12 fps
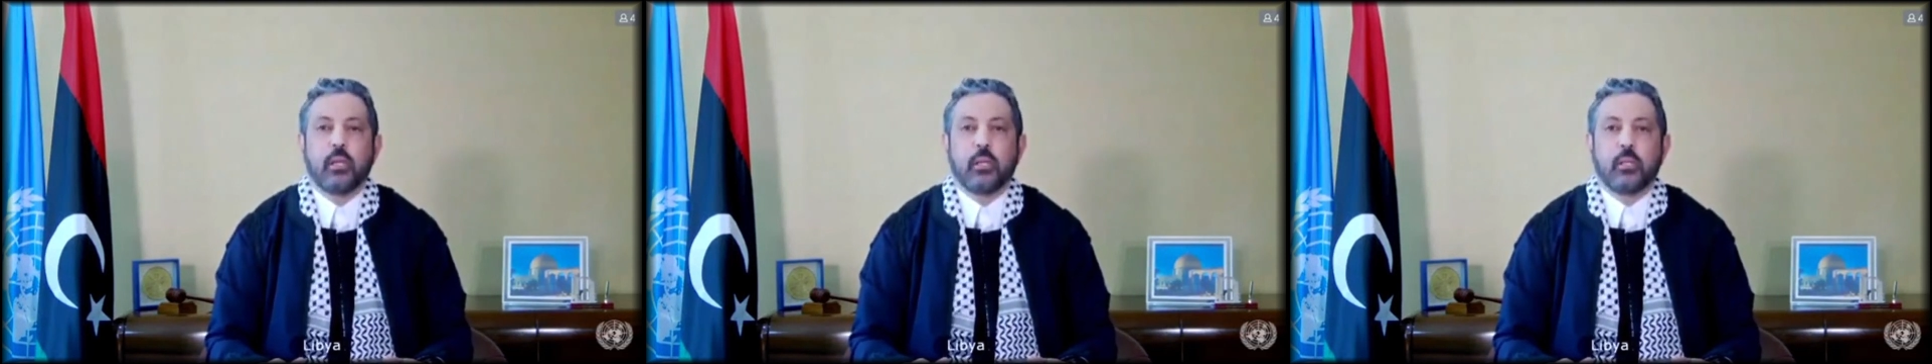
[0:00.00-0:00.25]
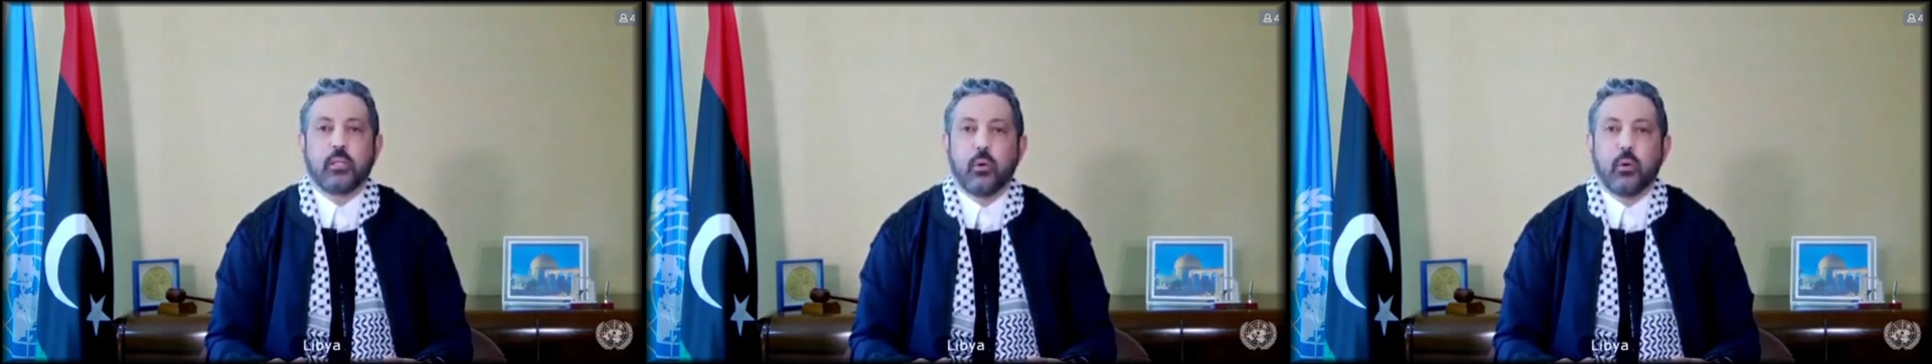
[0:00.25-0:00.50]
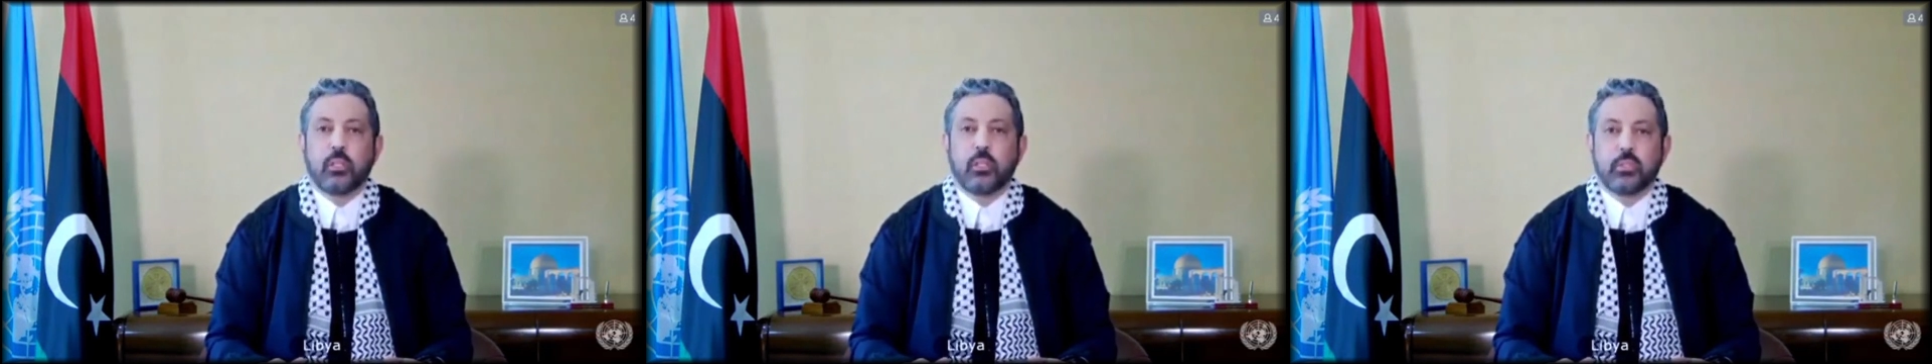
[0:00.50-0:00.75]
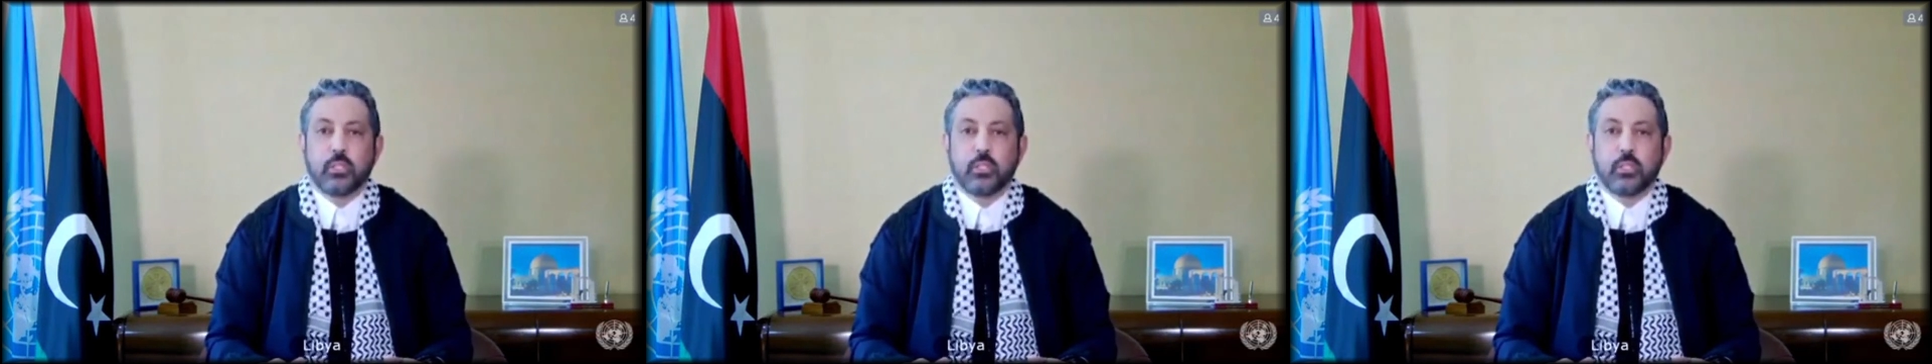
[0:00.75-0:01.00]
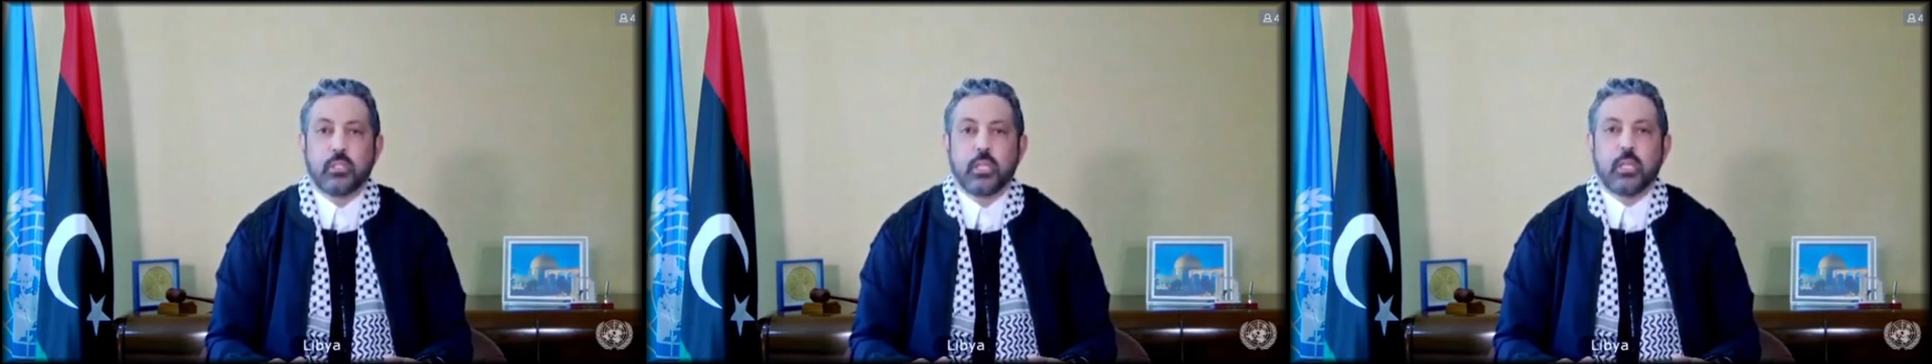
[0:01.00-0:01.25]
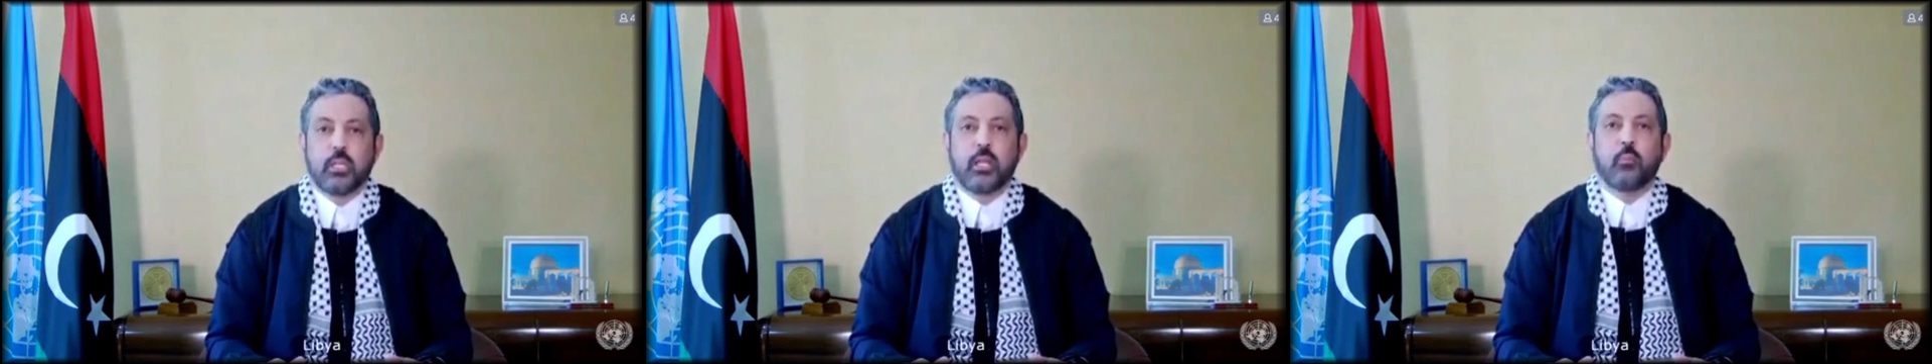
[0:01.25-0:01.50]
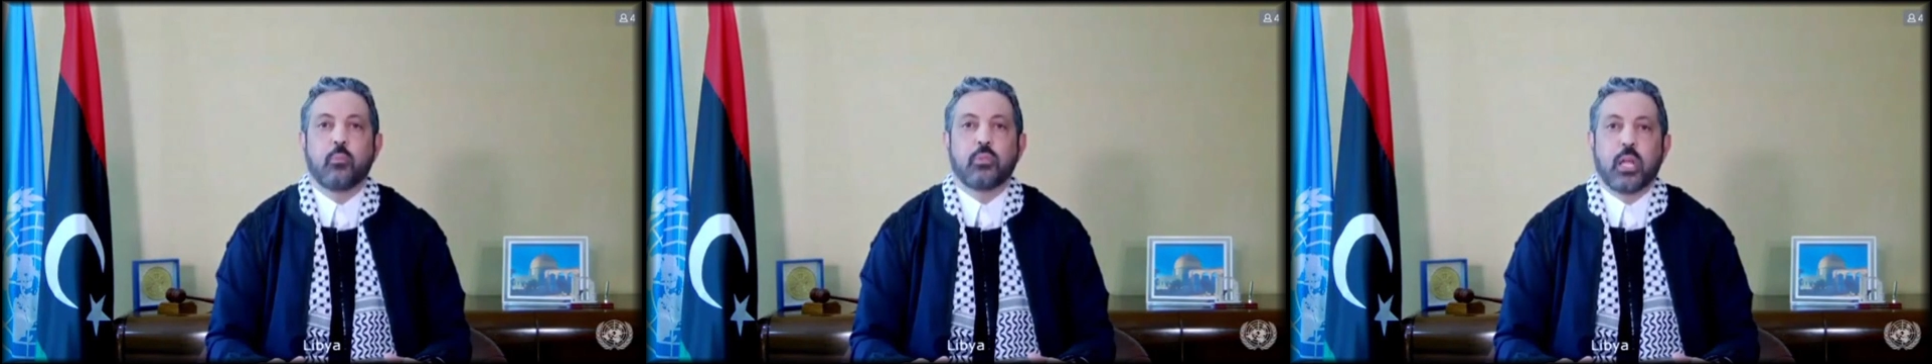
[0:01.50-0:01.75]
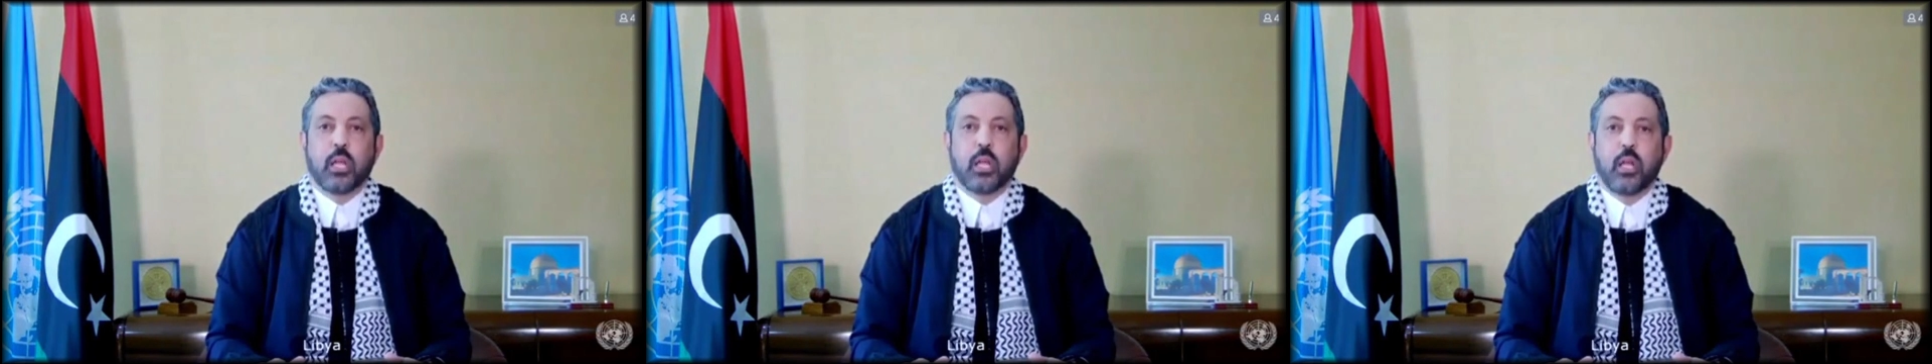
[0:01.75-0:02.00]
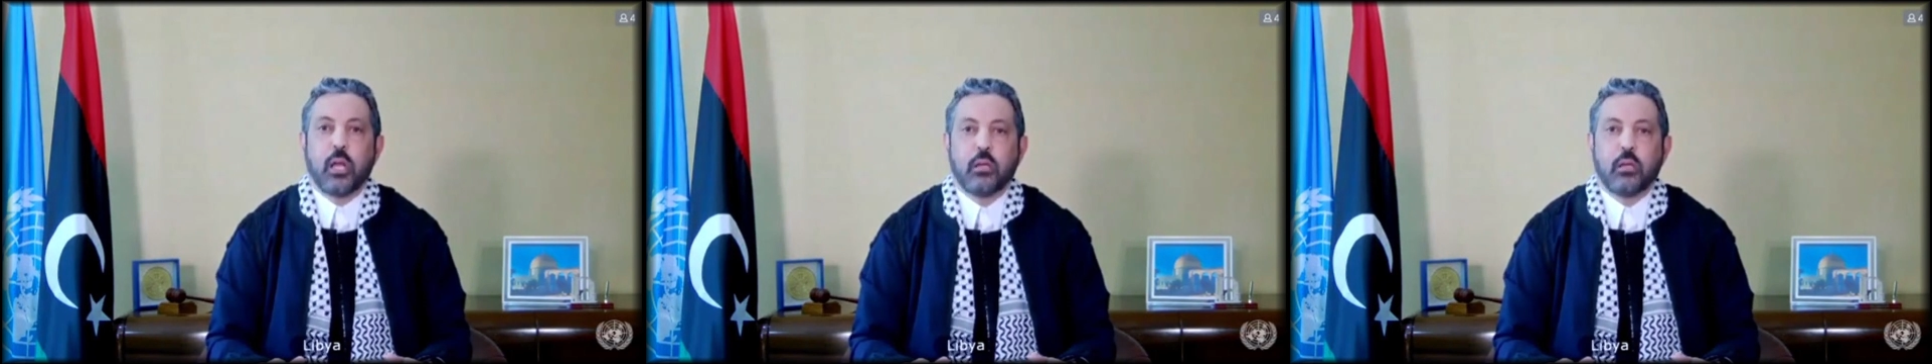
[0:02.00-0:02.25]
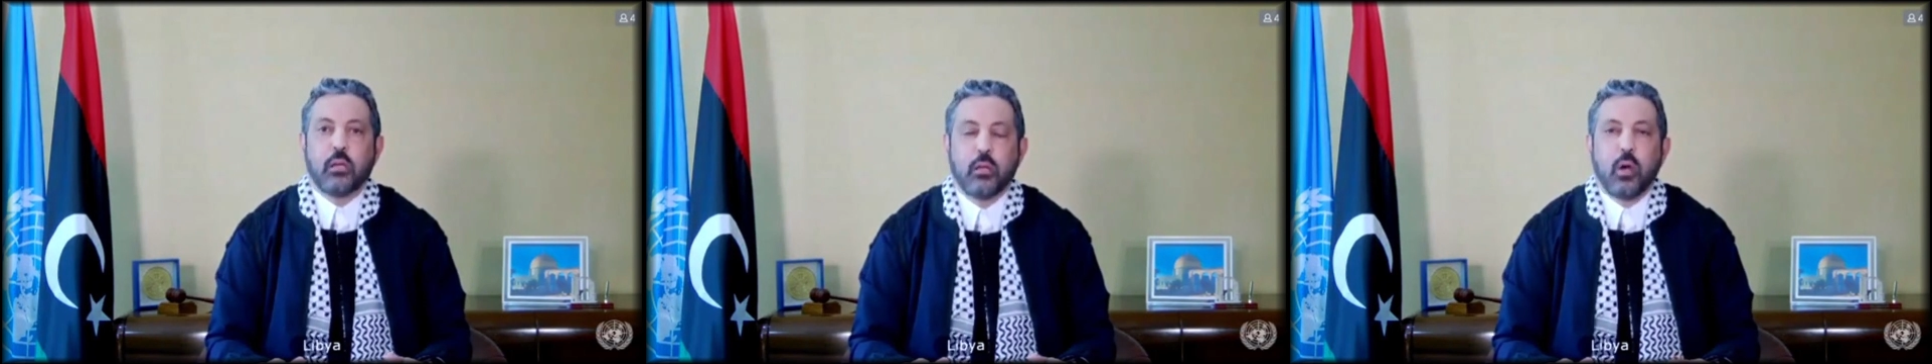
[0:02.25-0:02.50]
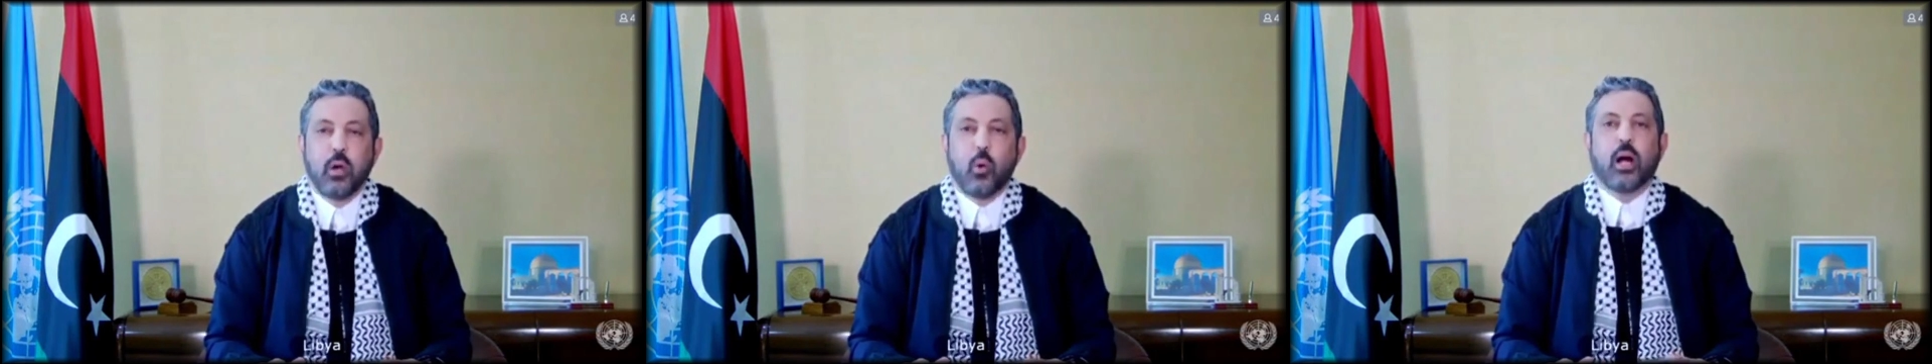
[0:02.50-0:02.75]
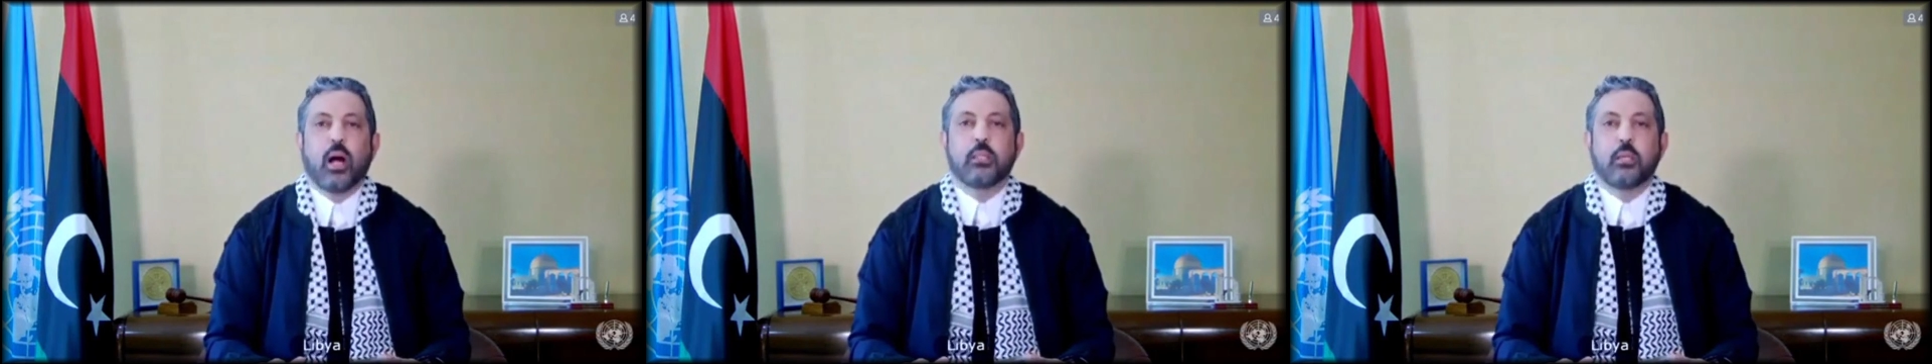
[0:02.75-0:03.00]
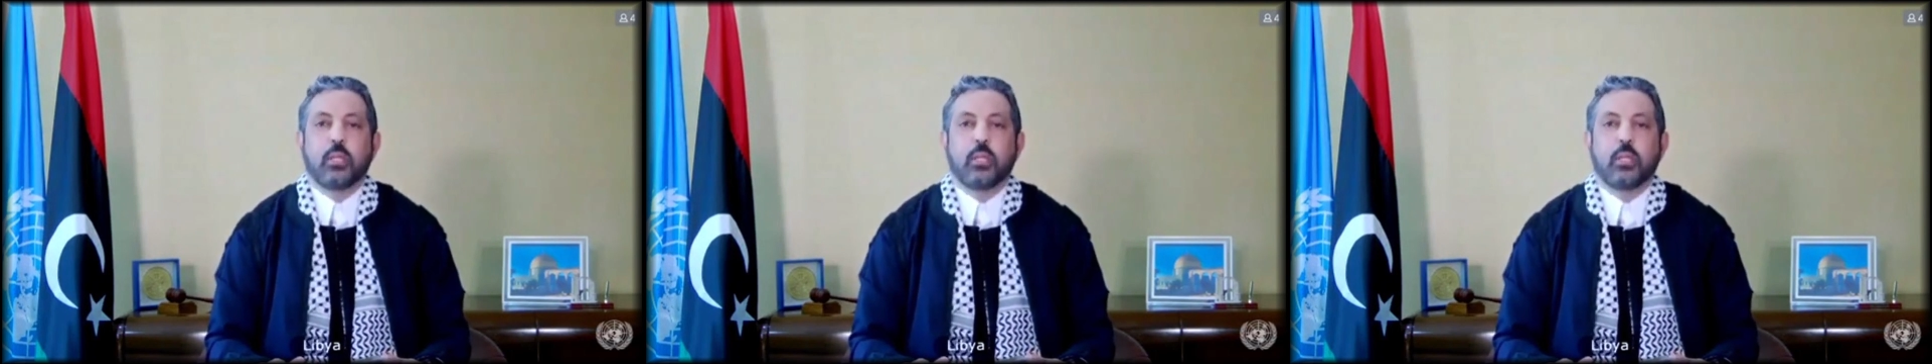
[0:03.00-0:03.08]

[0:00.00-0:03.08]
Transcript: The Palestinian cause is a fair cause.